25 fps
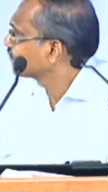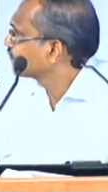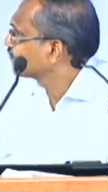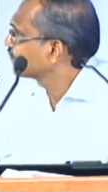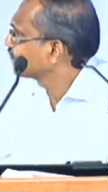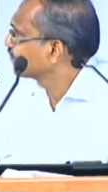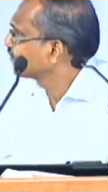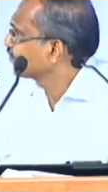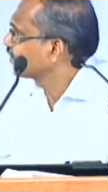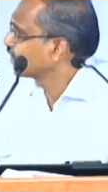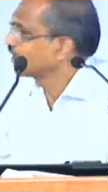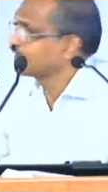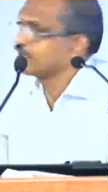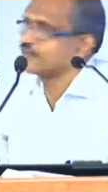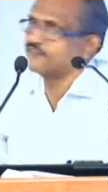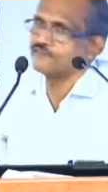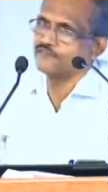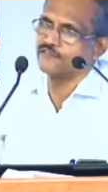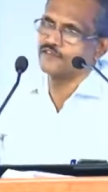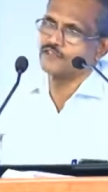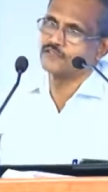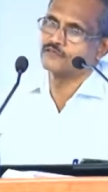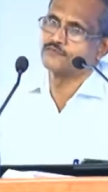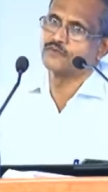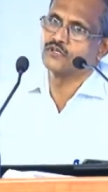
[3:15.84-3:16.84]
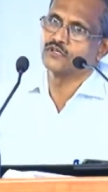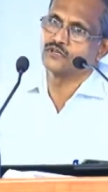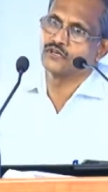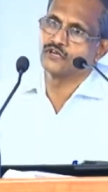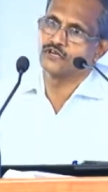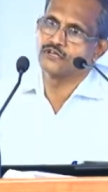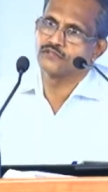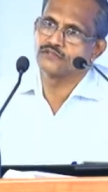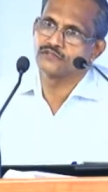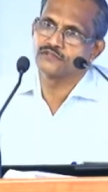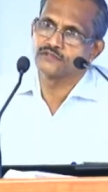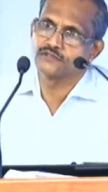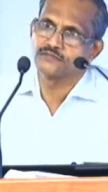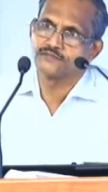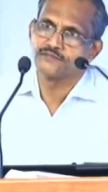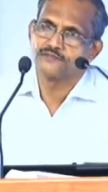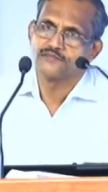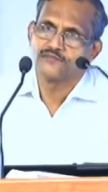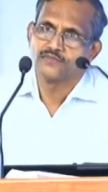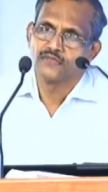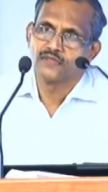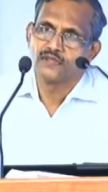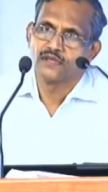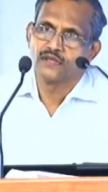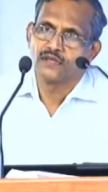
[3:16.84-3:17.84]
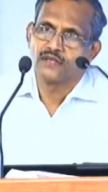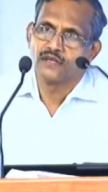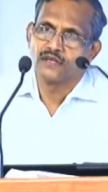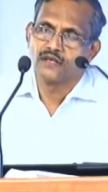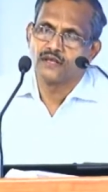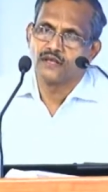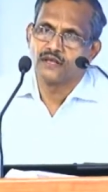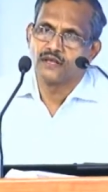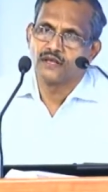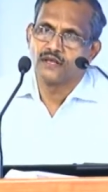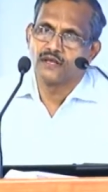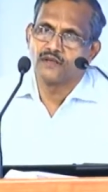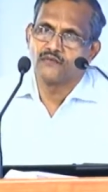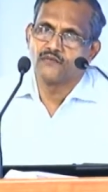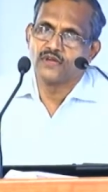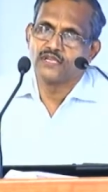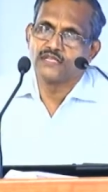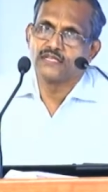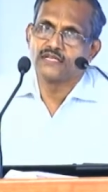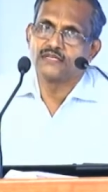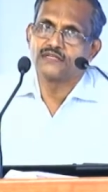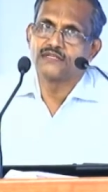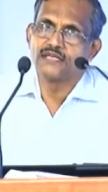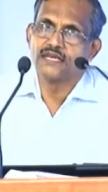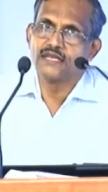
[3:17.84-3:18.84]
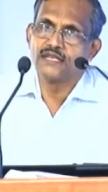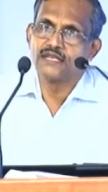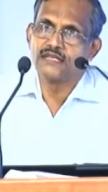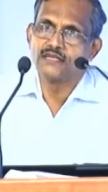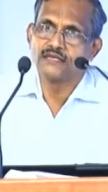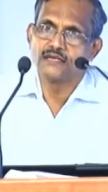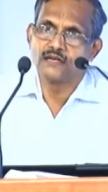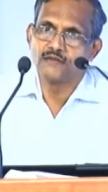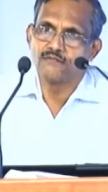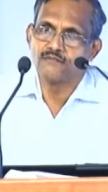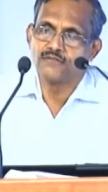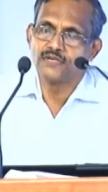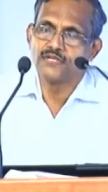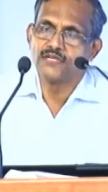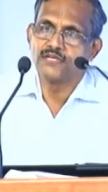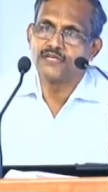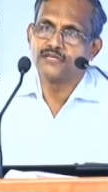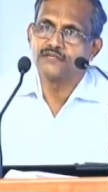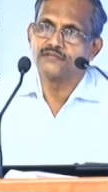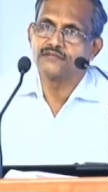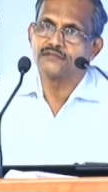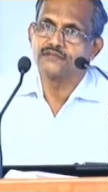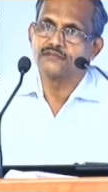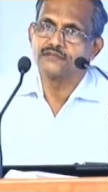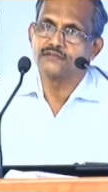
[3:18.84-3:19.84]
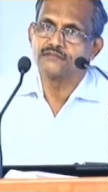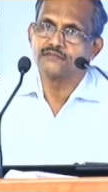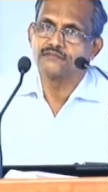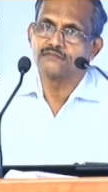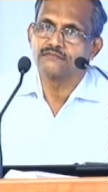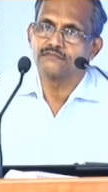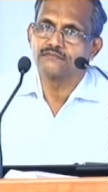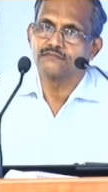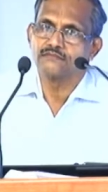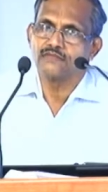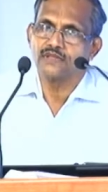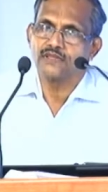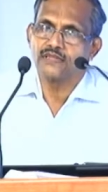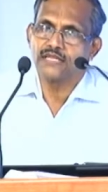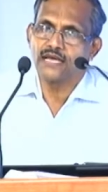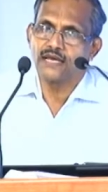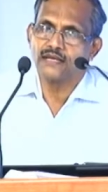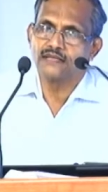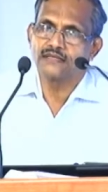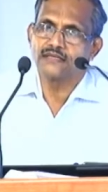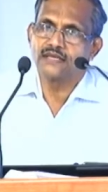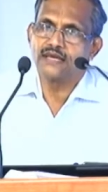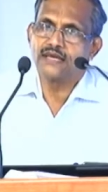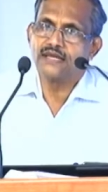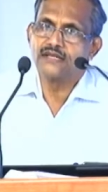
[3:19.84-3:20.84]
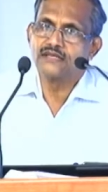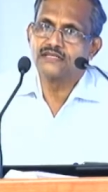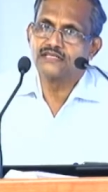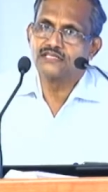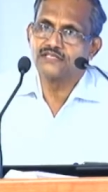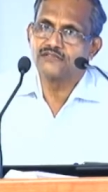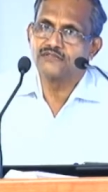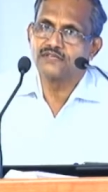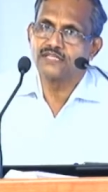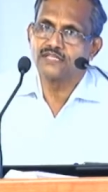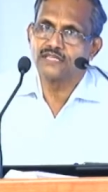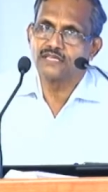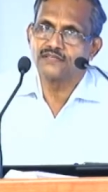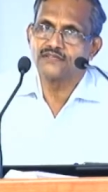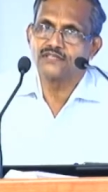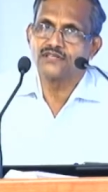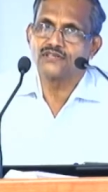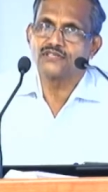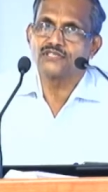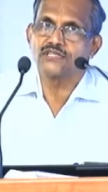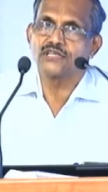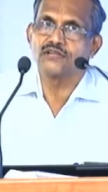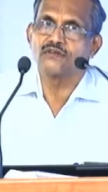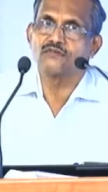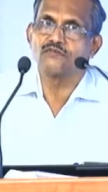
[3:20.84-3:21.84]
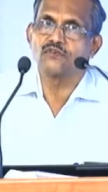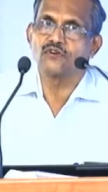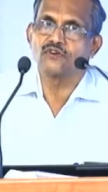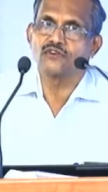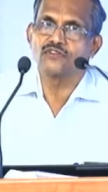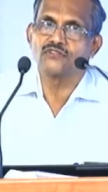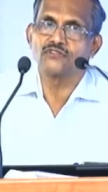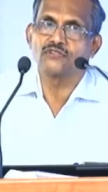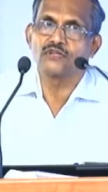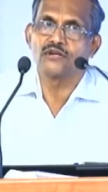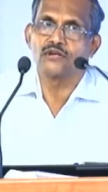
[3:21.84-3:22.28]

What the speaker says: second phase, because when the training completes, that ends with a session what is called